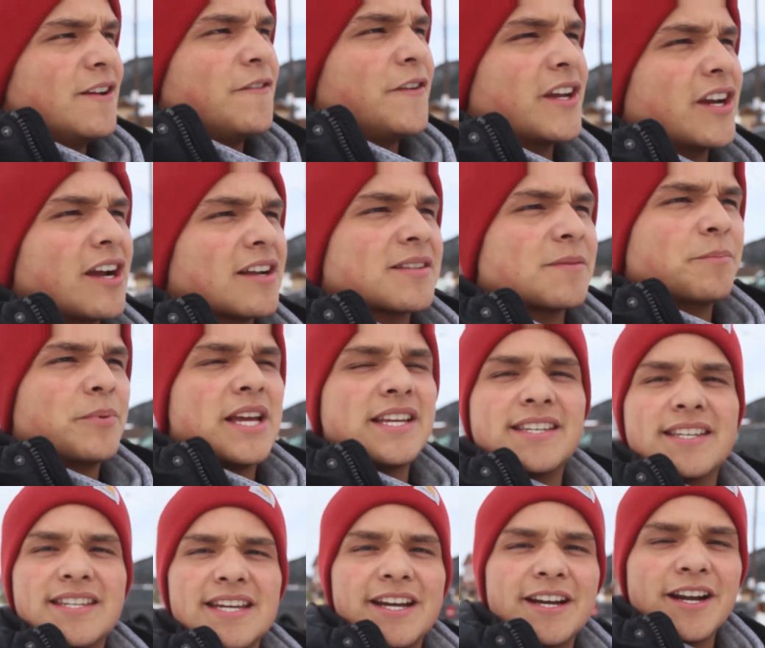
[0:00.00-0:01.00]
figure out some
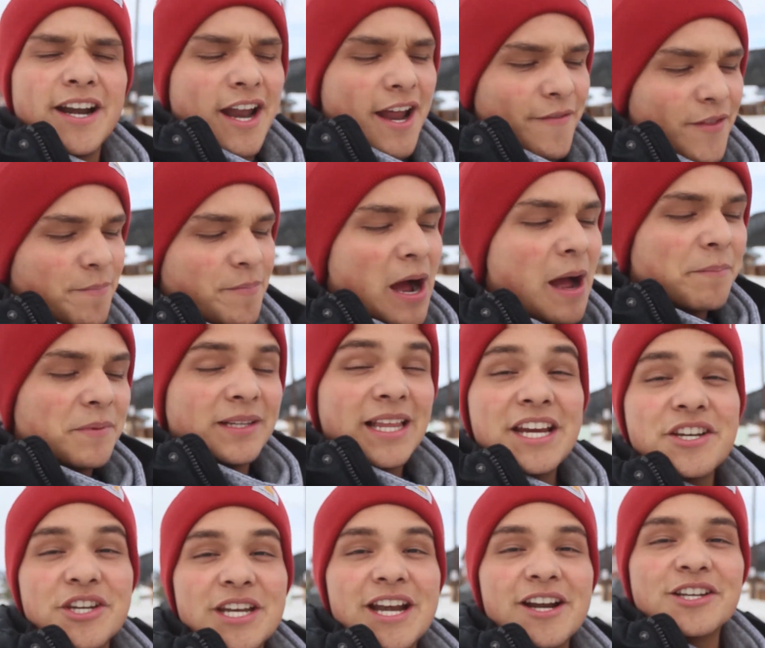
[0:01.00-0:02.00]
places here. The
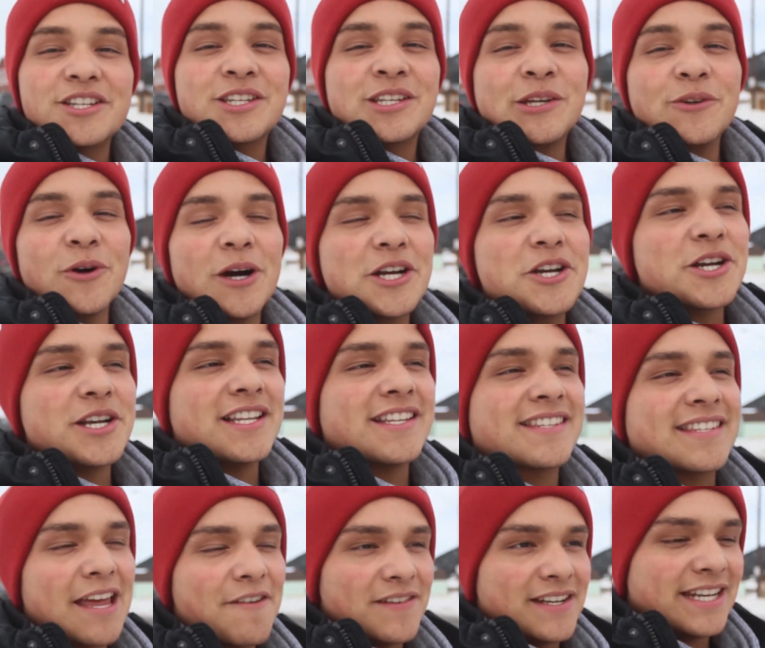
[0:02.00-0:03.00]
population here is
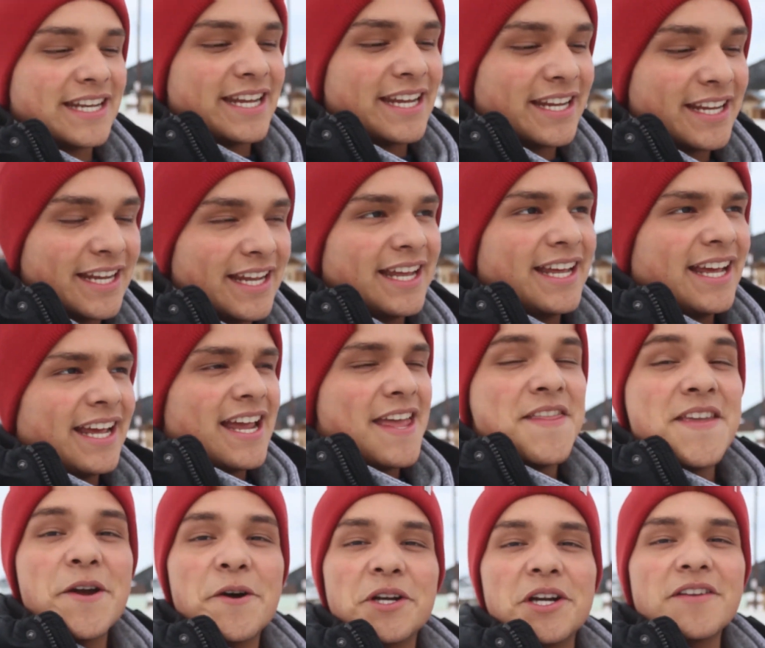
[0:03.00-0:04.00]
270.
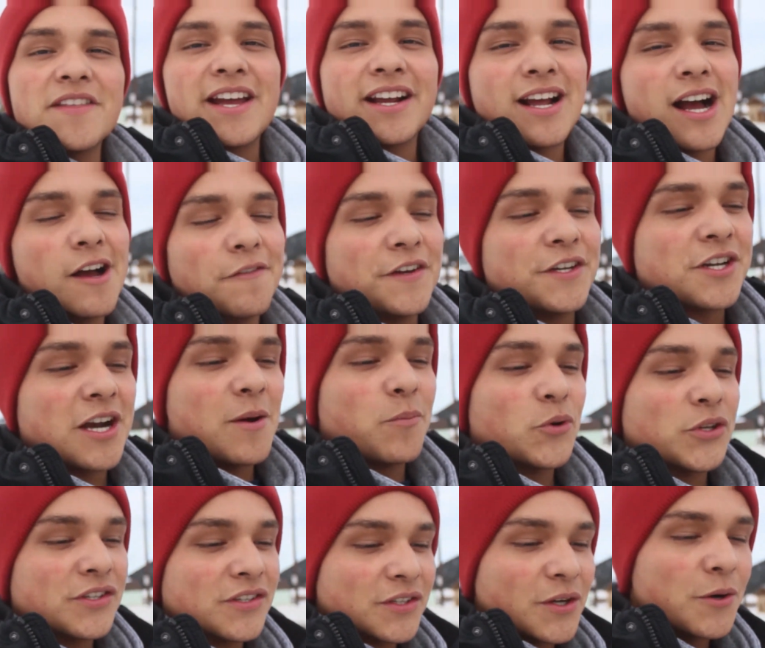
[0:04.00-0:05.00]
And the owner of that coffee shop
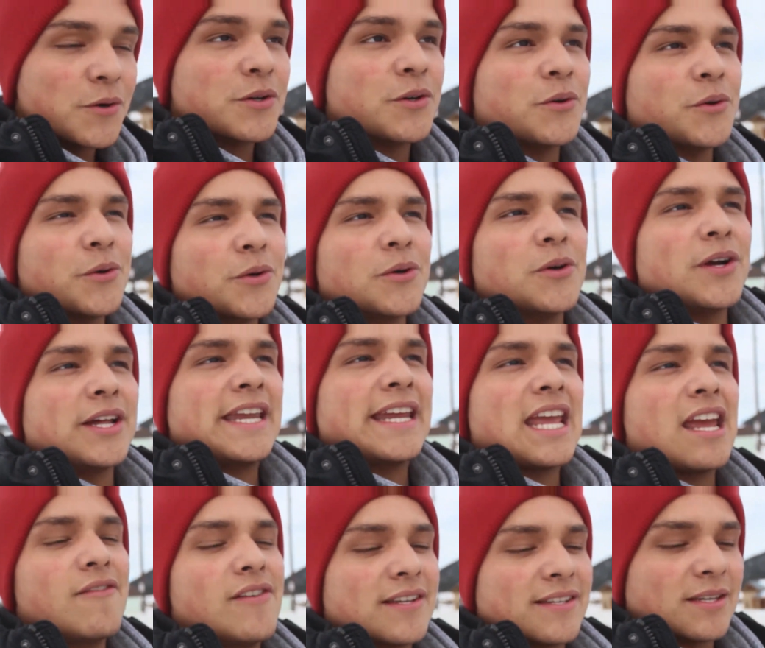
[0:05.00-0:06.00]
was so cool and he
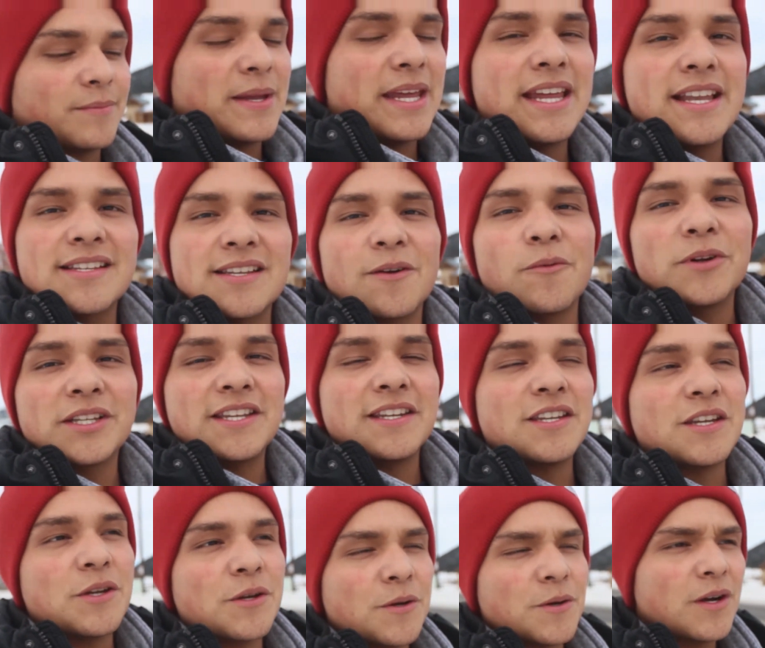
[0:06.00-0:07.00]
gave us some hints on what to
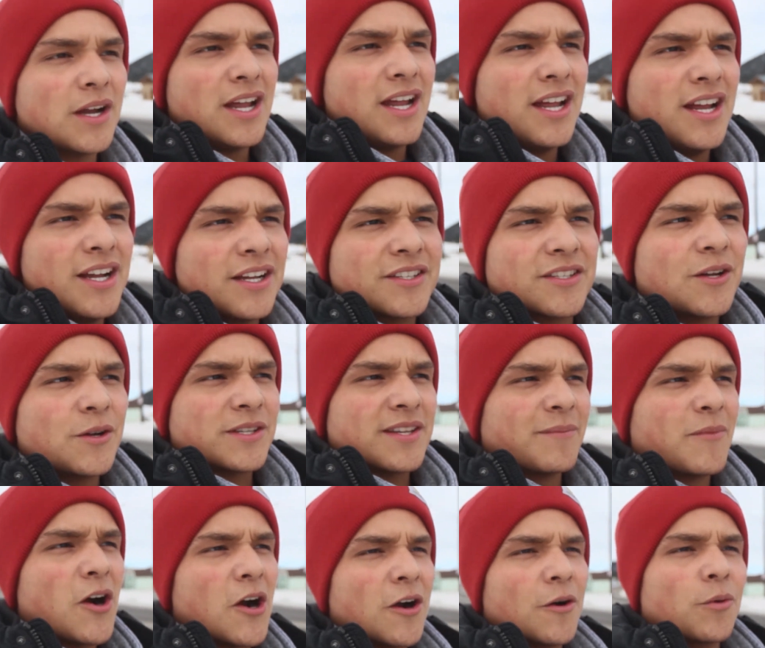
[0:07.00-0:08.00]
do. So
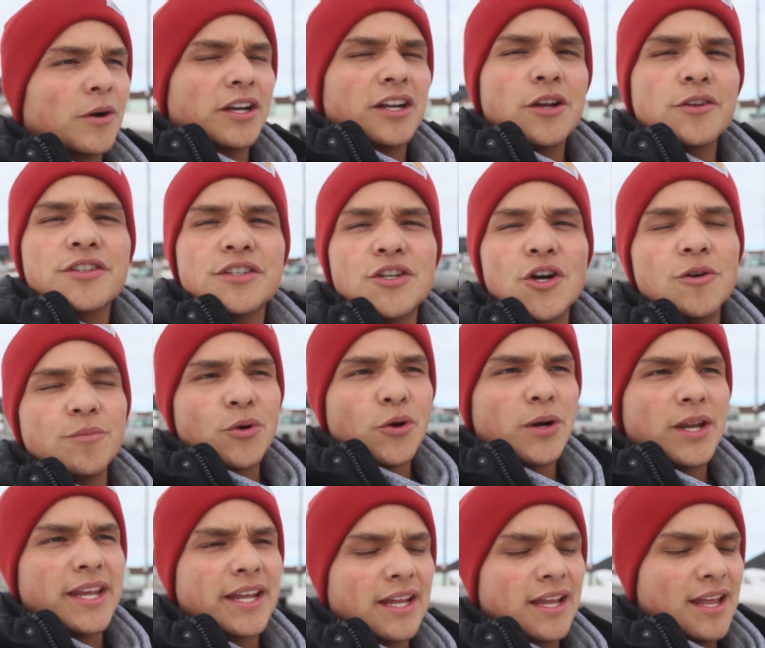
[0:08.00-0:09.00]
tomorrow we're gonna go
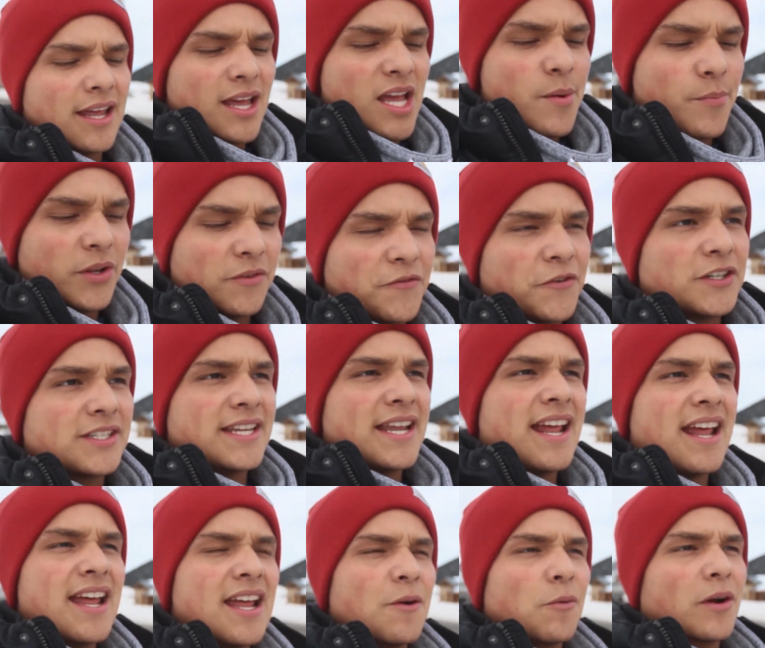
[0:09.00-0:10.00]
snowboarding. But for
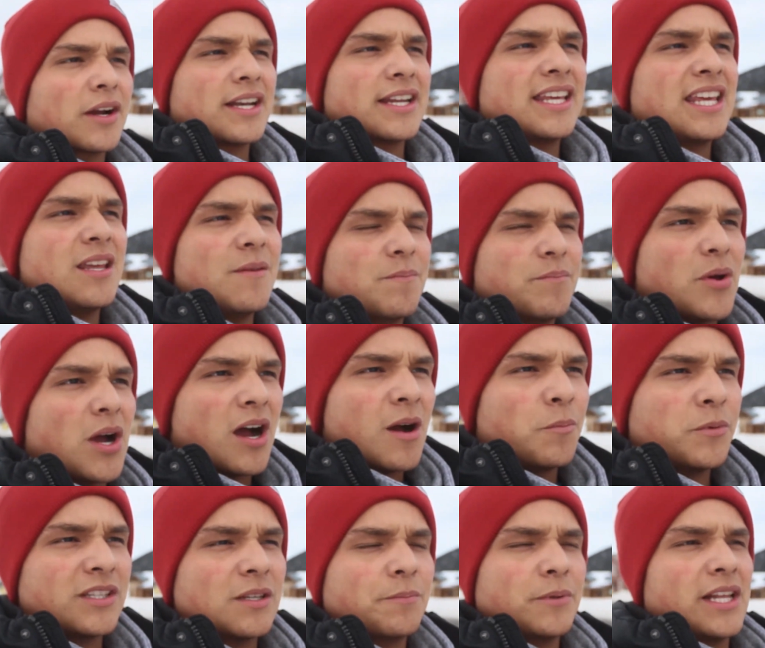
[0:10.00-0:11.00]
today, we're gonna keep
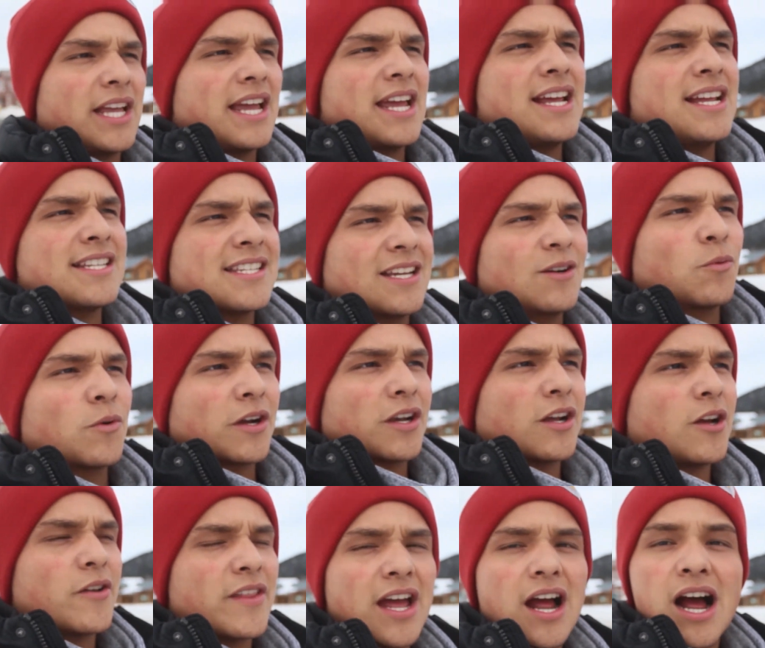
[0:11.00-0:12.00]
up with the plans and we're
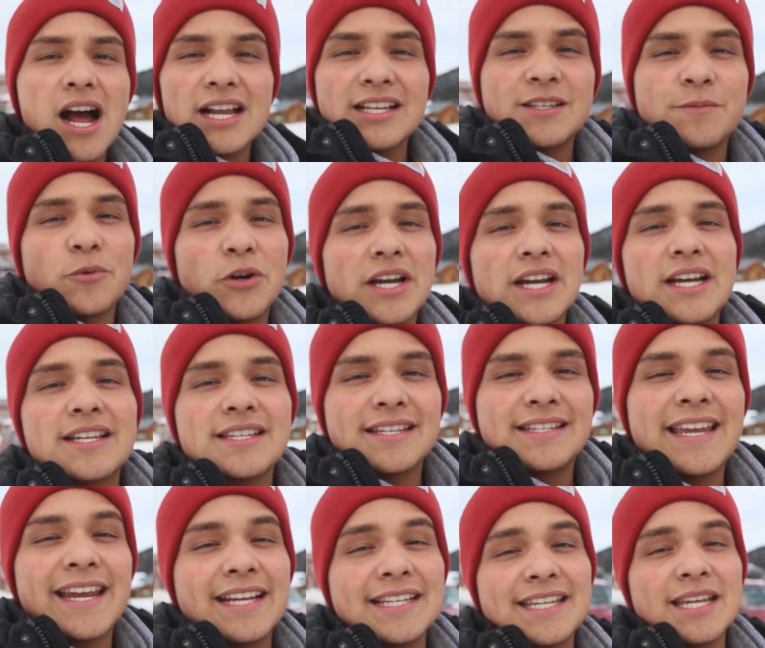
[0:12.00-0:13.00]
gonna go to that hot springs
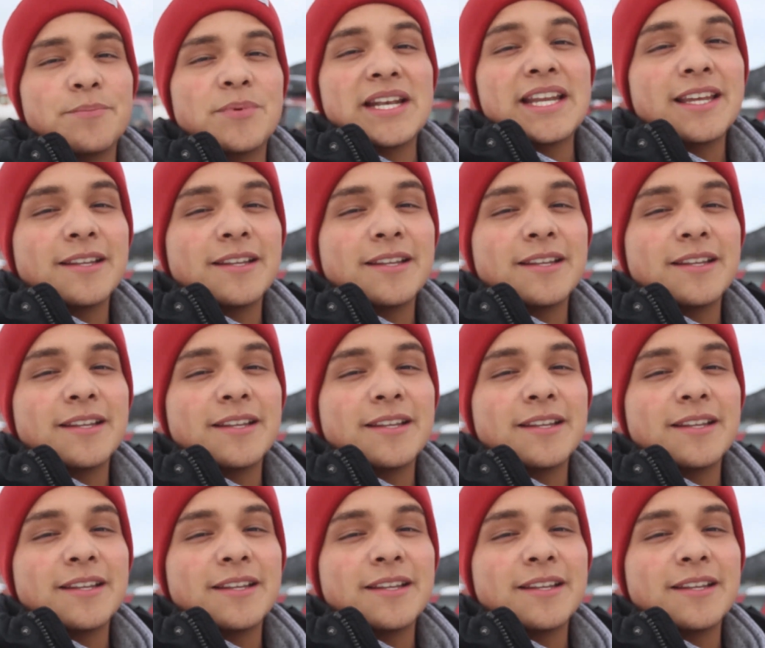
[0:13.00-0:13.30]
and take a dip in